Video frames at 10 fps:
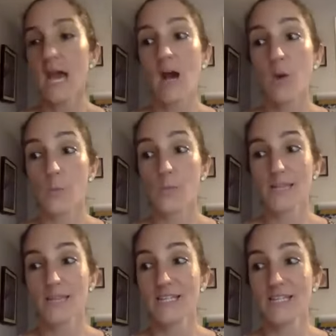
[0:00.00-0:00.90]
How
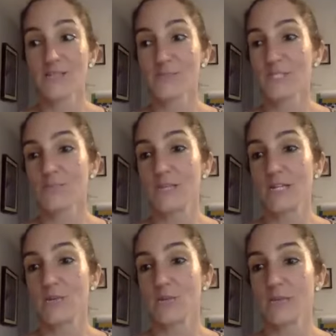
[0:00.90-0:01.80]
pleased Miss
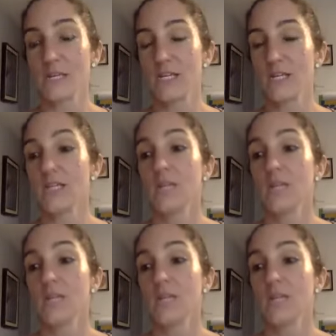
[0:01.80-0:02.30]
Binny would be.